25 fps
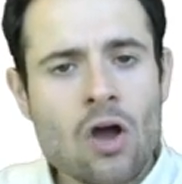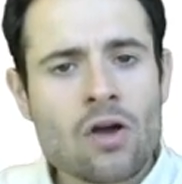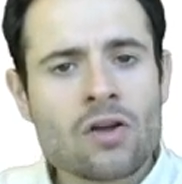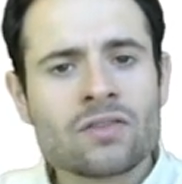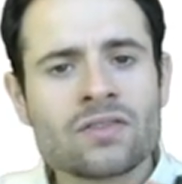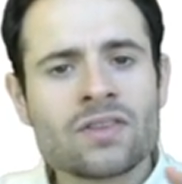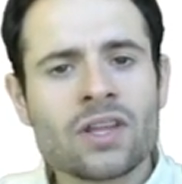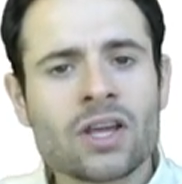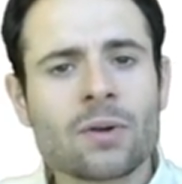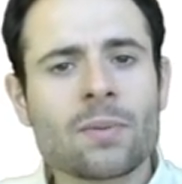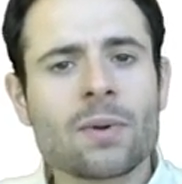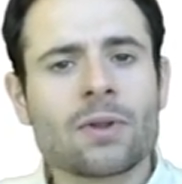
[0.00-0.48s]

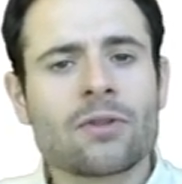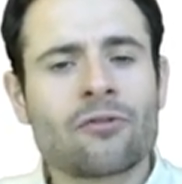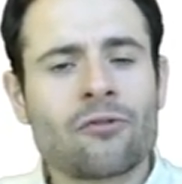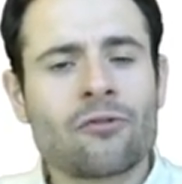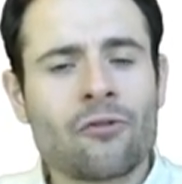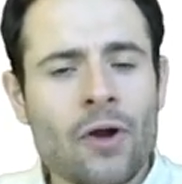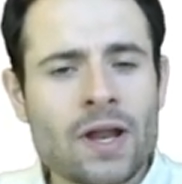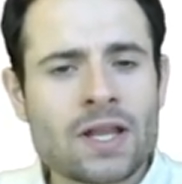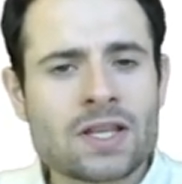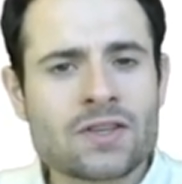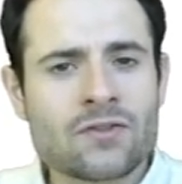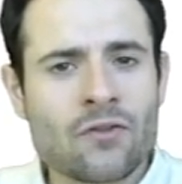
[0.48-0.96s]
Think about
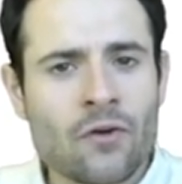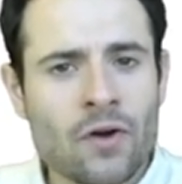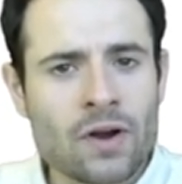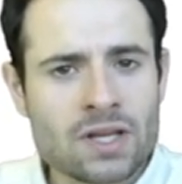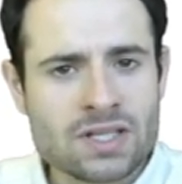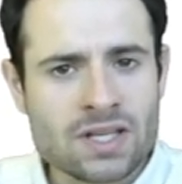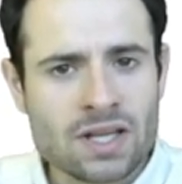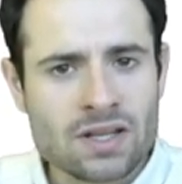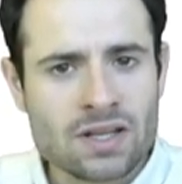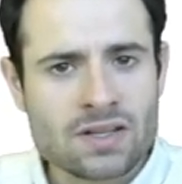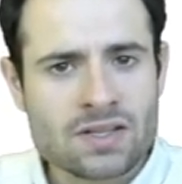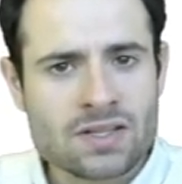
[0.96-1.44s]
France, for
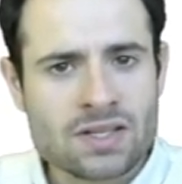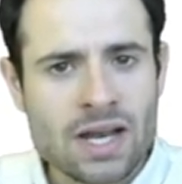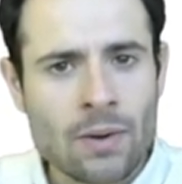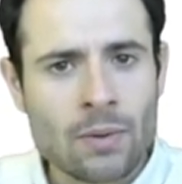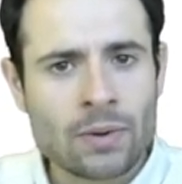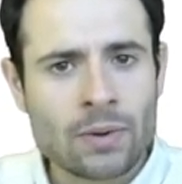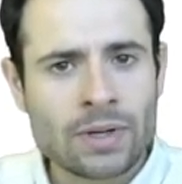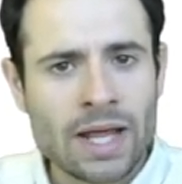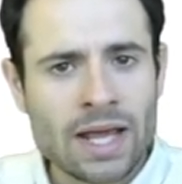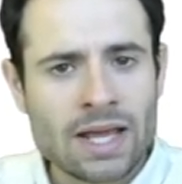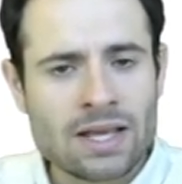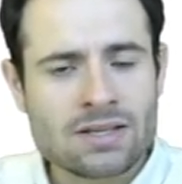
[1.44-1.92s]
instance,
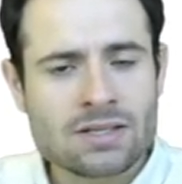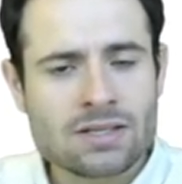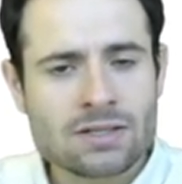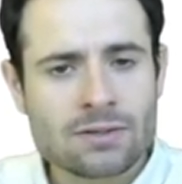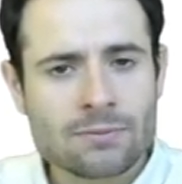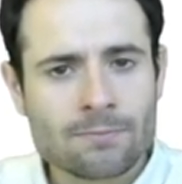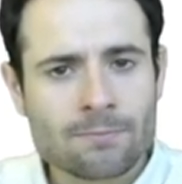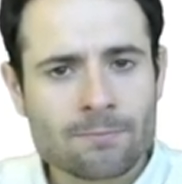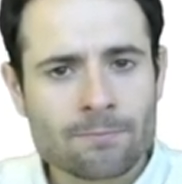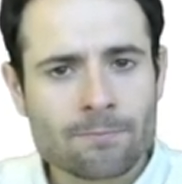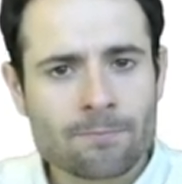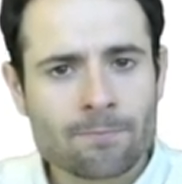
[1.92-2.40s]
nowadays.
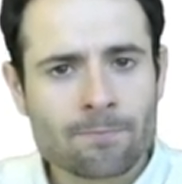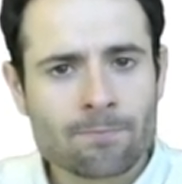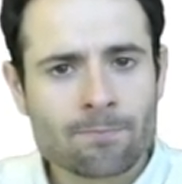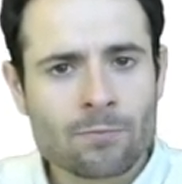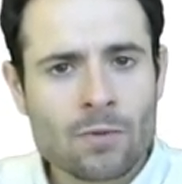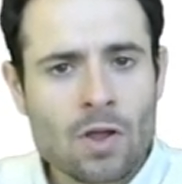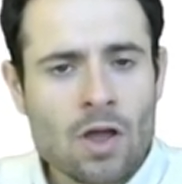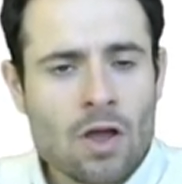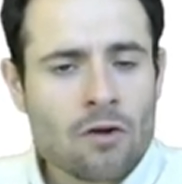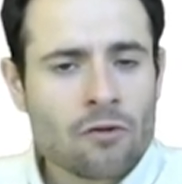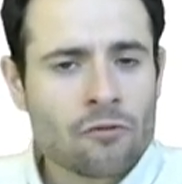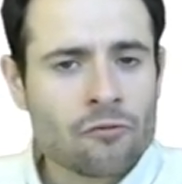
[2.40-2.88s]

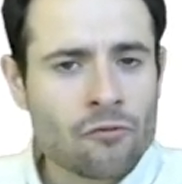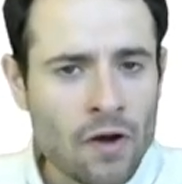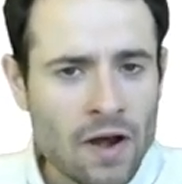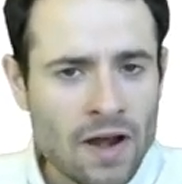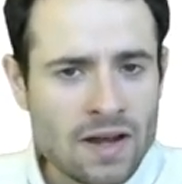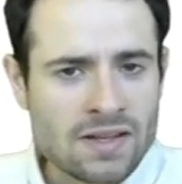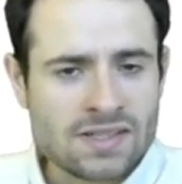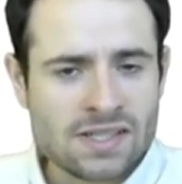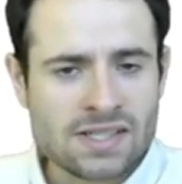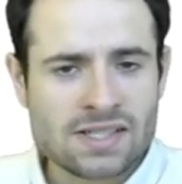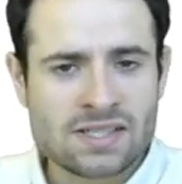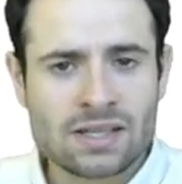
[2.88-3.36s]

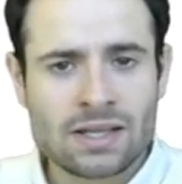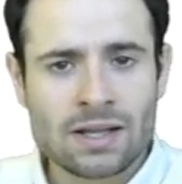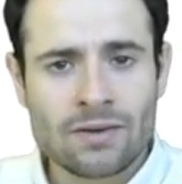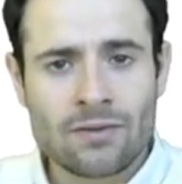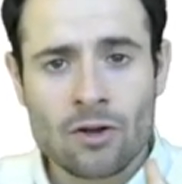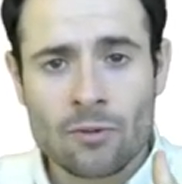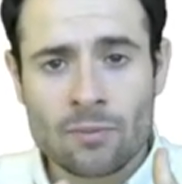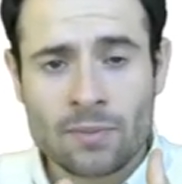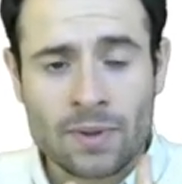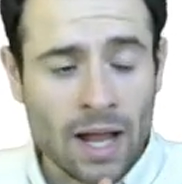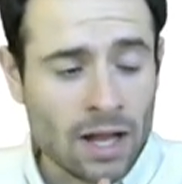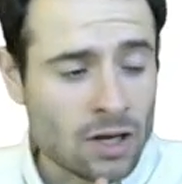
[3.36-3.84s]
France is a
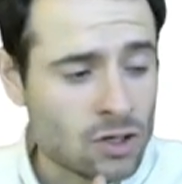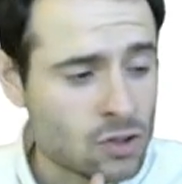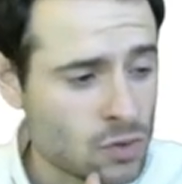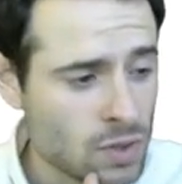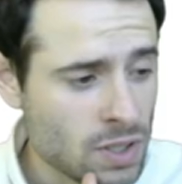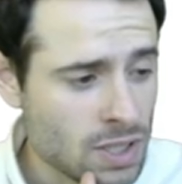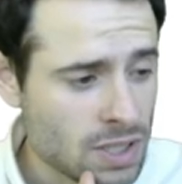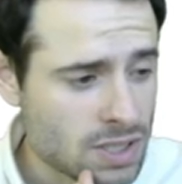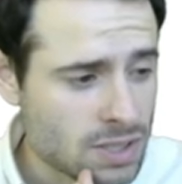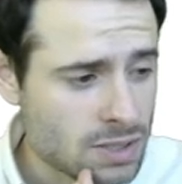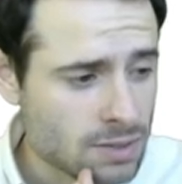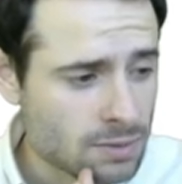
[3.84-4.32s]
developed
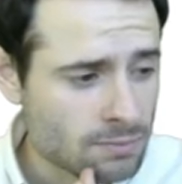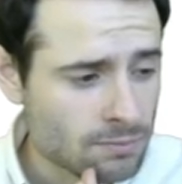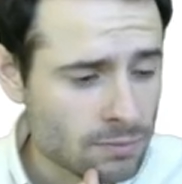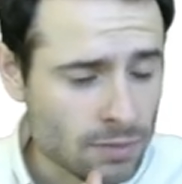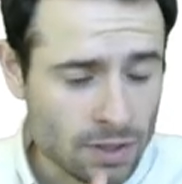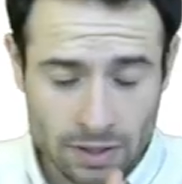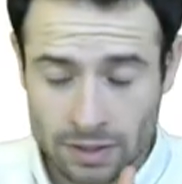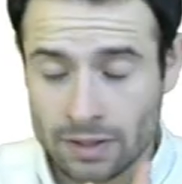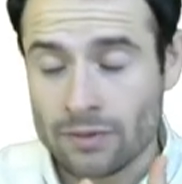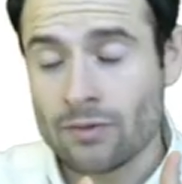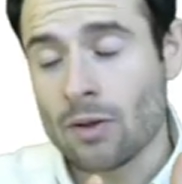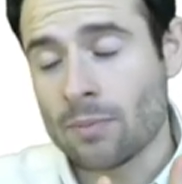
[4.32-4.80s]
countries,
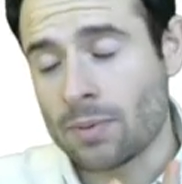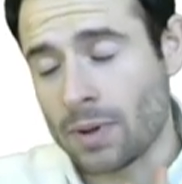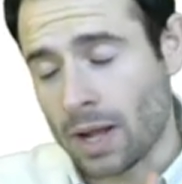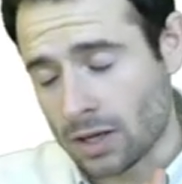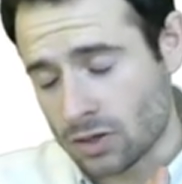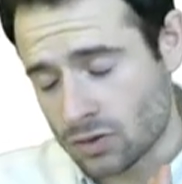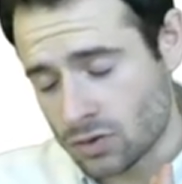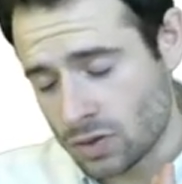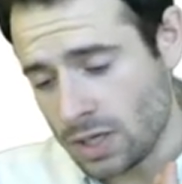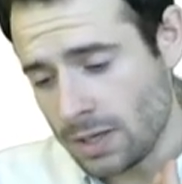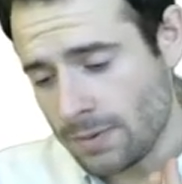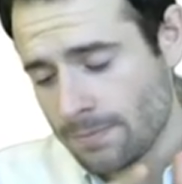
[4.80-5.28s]
developed
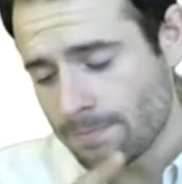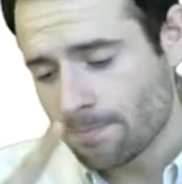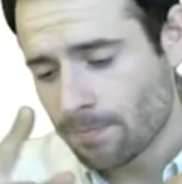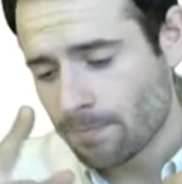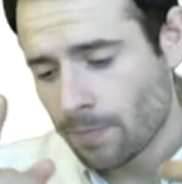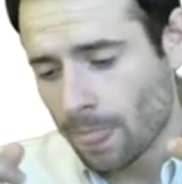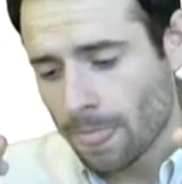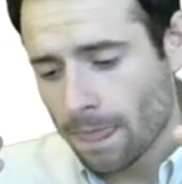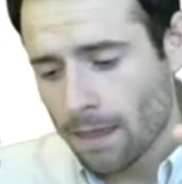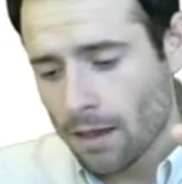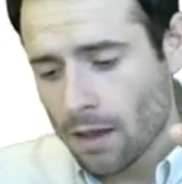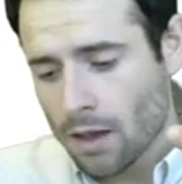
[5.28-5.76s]
country.
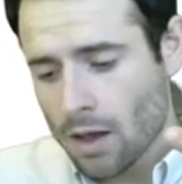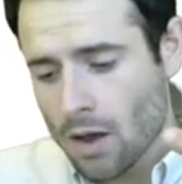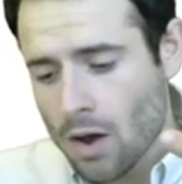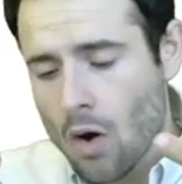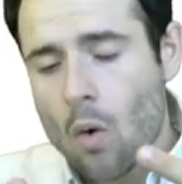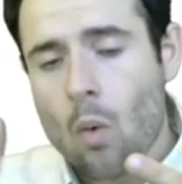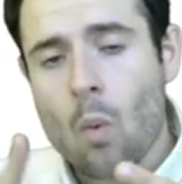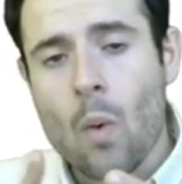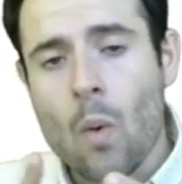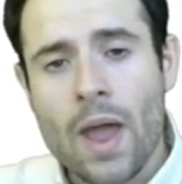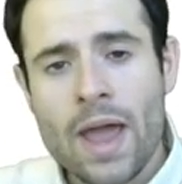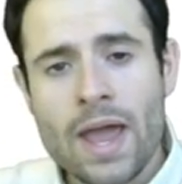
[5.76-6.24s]

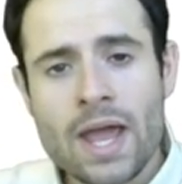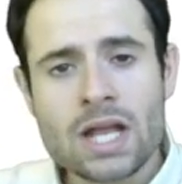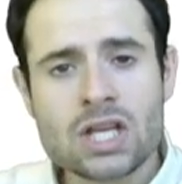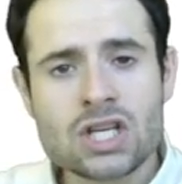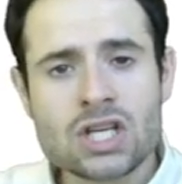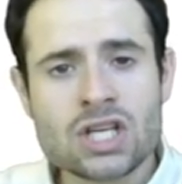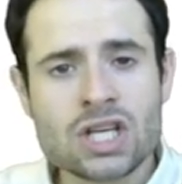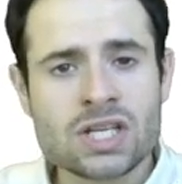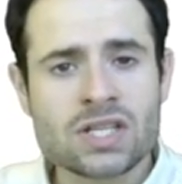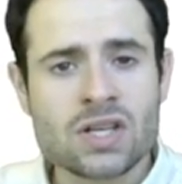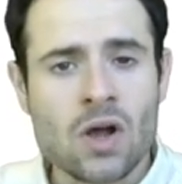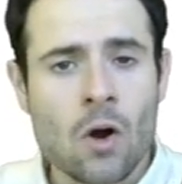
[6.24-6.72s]

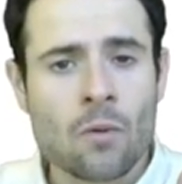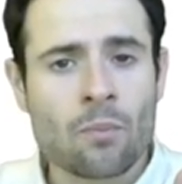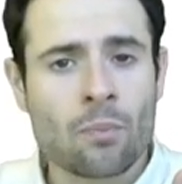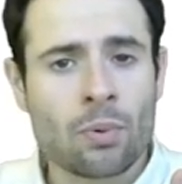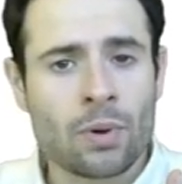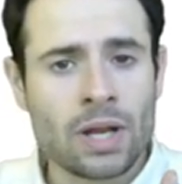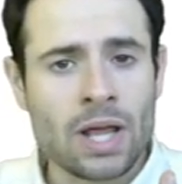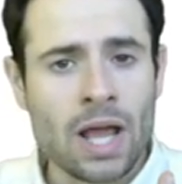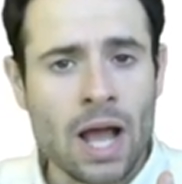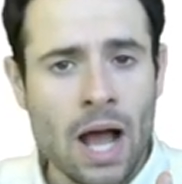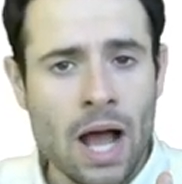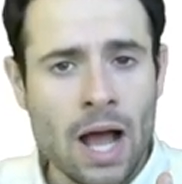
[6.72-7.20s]
Wages are
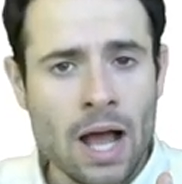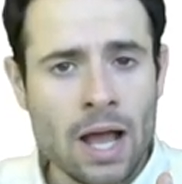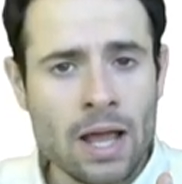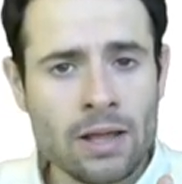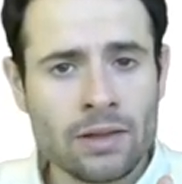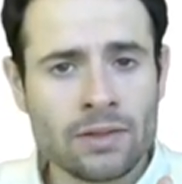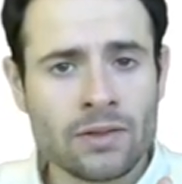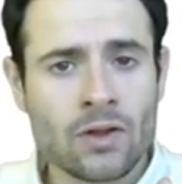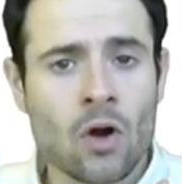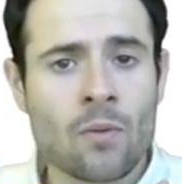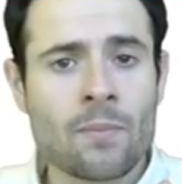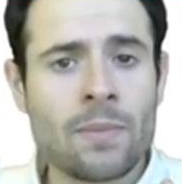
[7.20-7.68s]
pretty high.
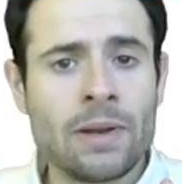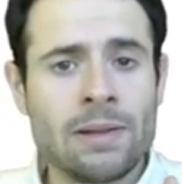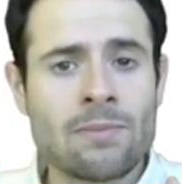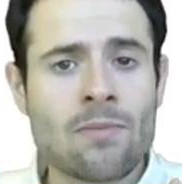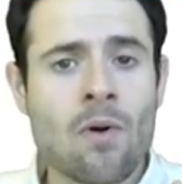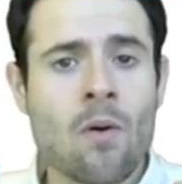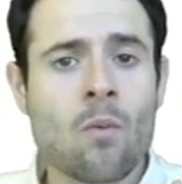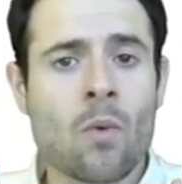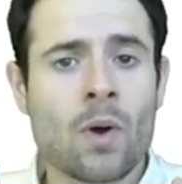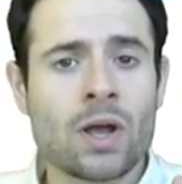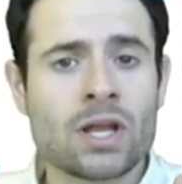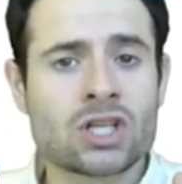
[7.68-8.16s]
There are
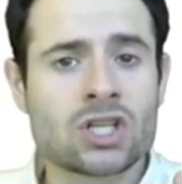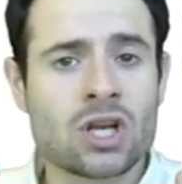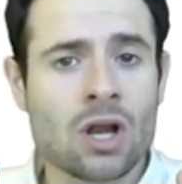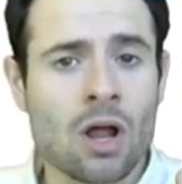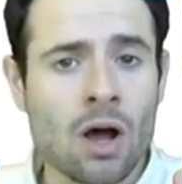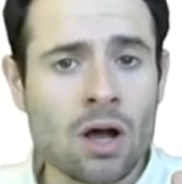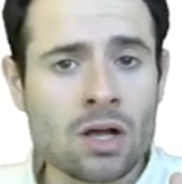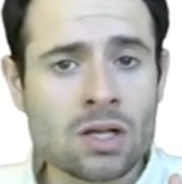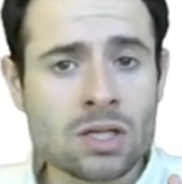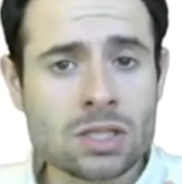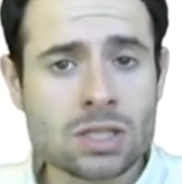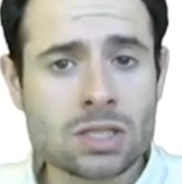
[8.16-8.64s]
minimum wage
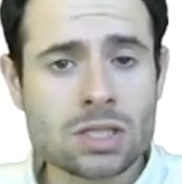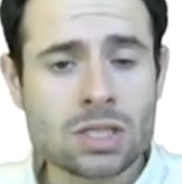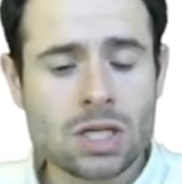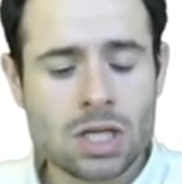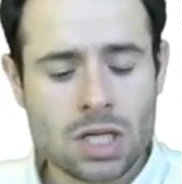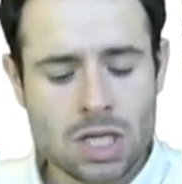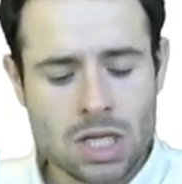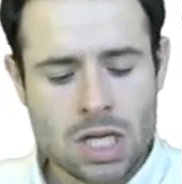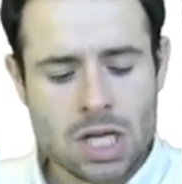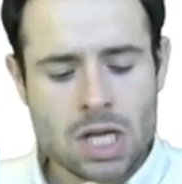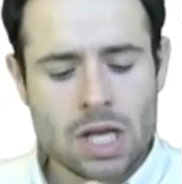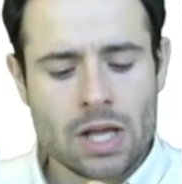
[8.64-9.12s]
laws.
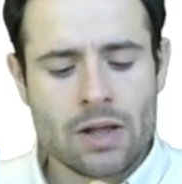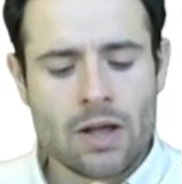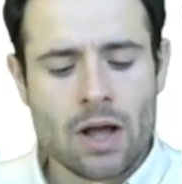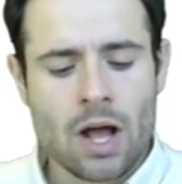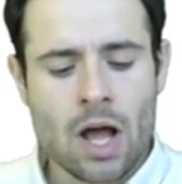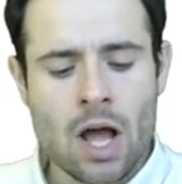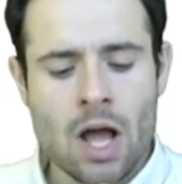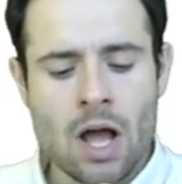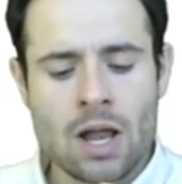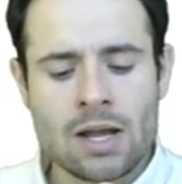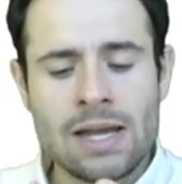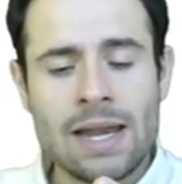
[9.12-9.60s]

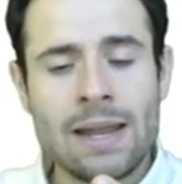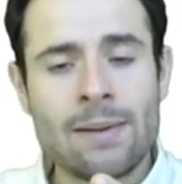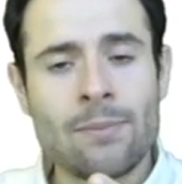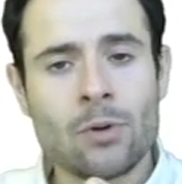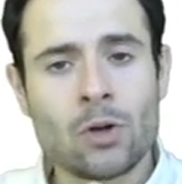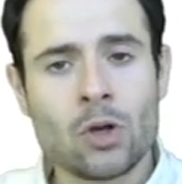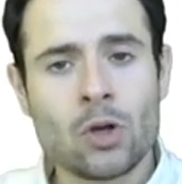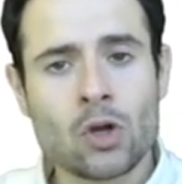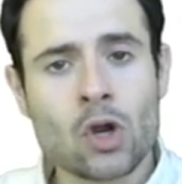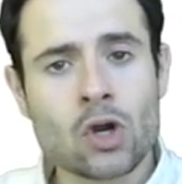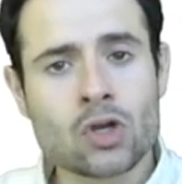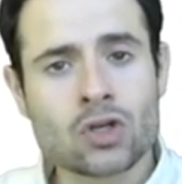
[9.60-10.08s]
Uh, labor
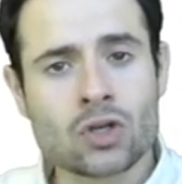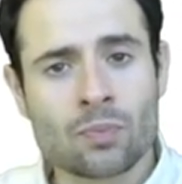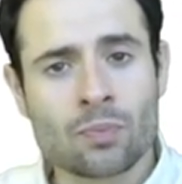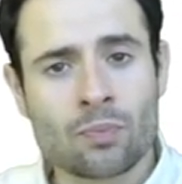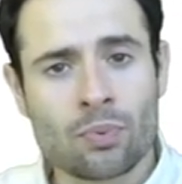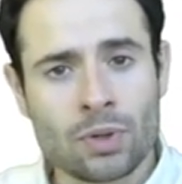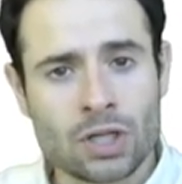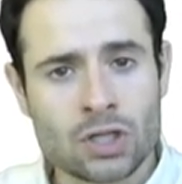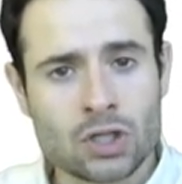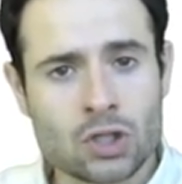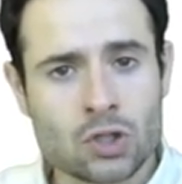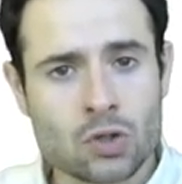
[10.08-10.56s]
unions are
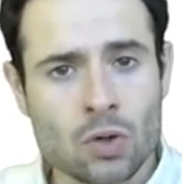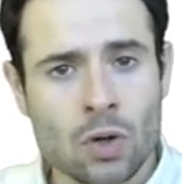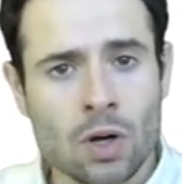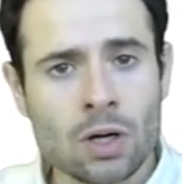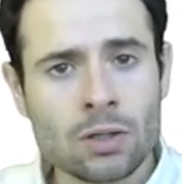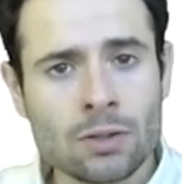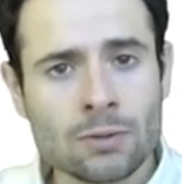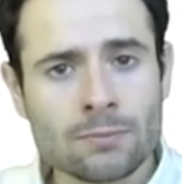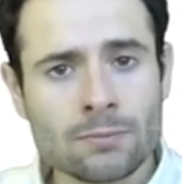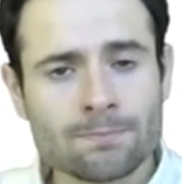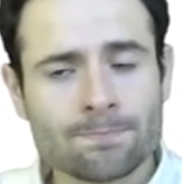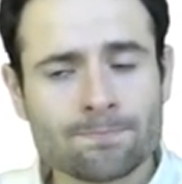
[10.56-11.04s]
pretty
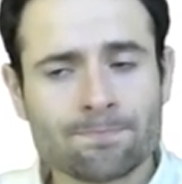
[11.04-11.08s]
strong.